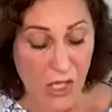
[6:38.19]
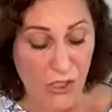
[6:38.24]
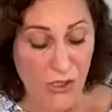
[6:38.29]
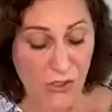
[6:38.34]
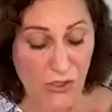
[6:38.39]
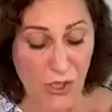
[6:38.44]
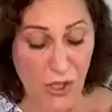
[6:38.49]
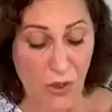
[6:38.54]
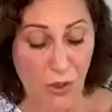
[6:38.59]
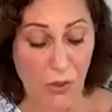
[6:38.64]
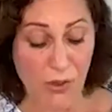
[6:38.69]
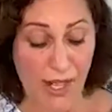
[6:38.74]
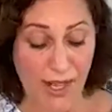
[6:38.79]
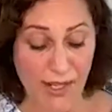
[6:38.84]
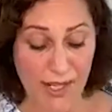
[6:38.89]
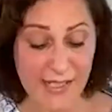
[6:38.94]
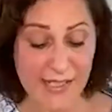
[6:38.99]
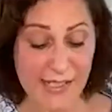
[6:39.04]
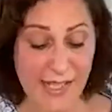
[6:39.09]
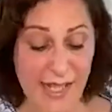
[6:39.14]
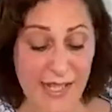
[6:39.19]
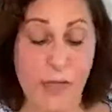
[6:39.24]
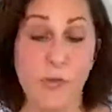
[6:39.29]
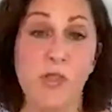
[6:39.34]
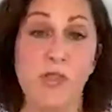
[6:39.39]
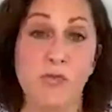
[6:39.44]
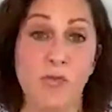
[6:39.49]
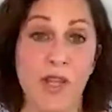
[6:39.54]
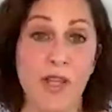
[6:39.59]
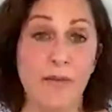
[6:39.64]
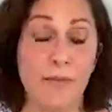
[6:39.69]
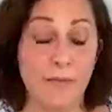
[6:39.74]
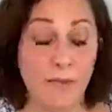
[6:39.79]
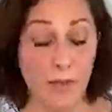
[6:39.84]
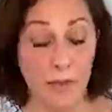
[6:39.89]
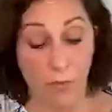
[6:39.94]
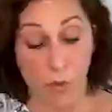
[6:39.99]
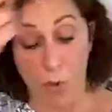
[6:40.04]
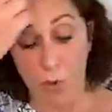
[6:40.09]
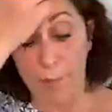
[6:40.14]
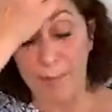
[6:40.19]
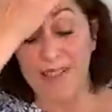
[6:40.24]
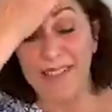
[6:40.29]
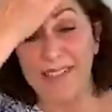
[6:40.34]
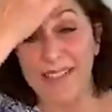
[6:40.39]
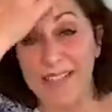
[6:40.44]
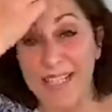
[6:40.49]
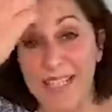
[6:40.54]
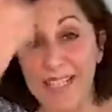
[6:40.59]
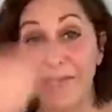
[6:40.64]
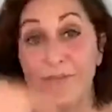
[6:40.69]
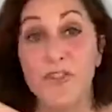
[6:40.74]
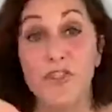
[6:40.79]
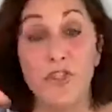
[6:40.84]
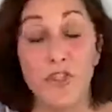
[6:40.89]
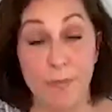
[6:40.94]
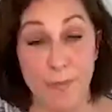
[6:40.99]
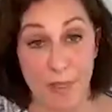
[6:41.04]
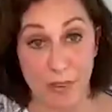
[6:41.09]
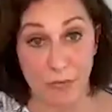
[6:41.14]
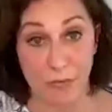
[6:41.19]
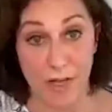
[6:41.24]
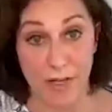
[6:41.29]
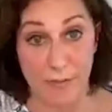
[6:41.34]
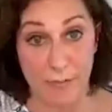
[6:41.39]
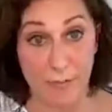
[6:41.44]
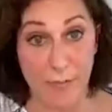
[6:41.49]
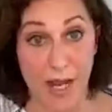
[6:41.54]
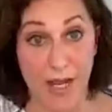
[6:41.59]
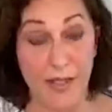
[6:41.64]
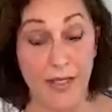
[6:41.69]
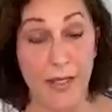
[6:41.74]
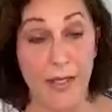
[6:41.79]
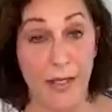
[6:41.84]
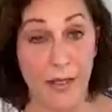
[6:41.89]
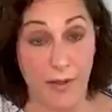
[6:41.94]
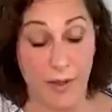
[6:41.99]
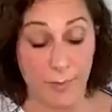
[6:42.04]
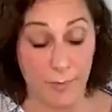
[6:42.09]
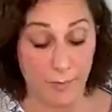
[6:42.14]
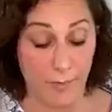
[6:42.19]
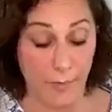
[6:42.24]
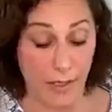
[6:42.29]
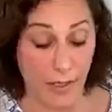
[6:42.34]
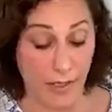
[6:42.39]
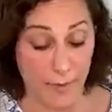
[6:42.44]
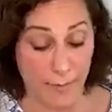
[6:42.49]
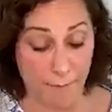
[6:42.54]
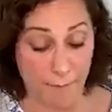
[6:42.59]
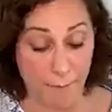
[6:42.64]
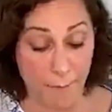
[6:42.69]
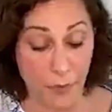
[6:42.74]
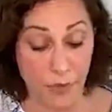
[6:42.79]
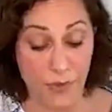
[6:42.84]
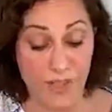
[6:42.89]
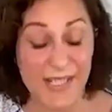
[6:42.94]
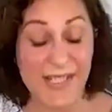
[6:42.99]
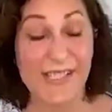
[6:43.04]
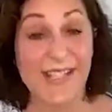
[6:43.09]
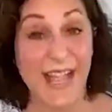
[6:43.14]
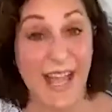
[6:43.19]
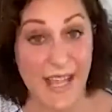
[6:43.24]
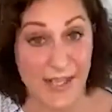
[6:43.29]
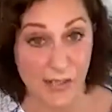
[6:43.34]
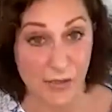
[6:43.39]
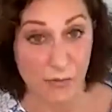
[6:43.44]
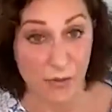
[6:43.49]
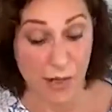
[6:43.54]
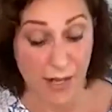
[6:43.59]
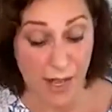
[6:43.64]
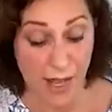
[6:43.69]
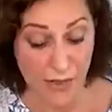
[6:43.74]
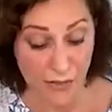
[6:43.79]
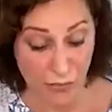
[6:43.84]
So, like I said, it was written, or believed to be written, by the priest Ezra,